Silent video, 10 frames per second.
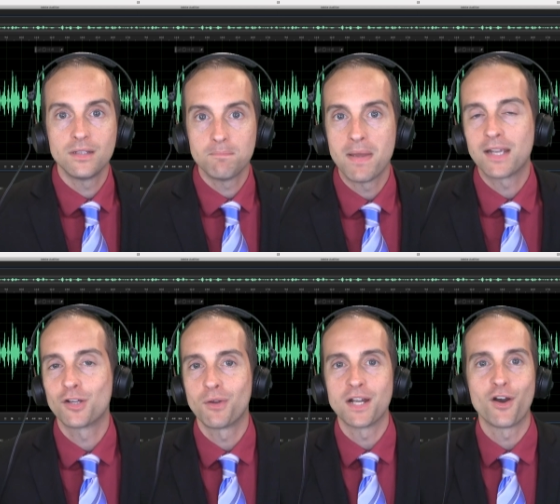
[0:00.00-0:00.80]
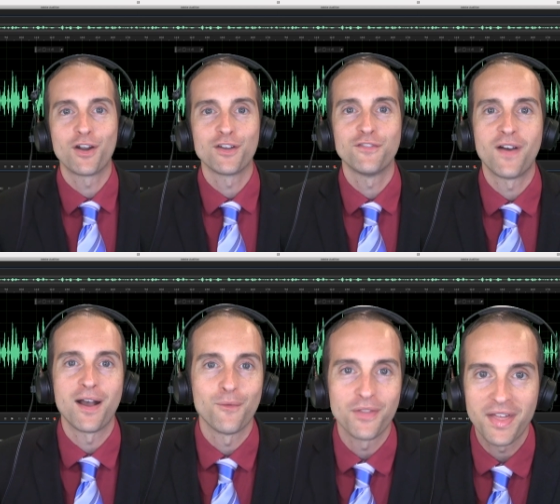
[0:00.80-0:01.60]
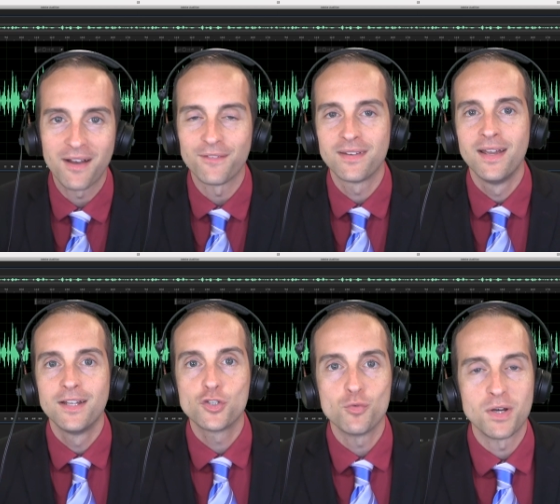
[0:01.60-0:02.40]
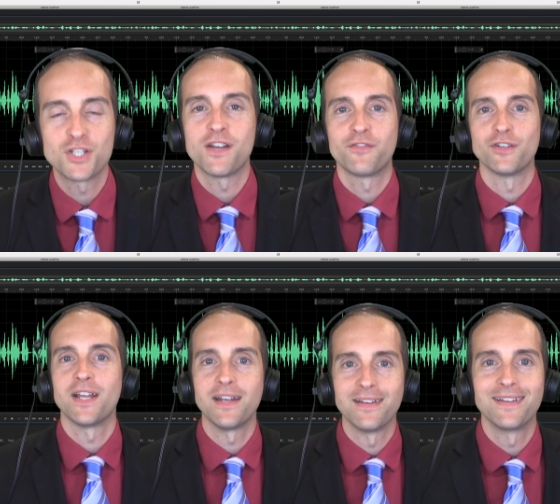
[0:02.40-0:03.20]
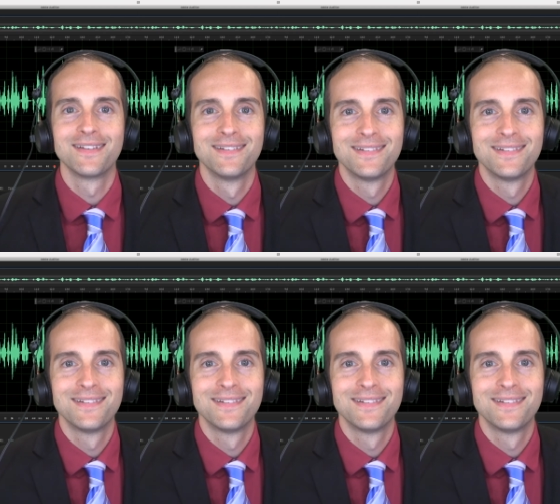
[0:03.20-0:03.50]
make a great audio file without too much effort editing.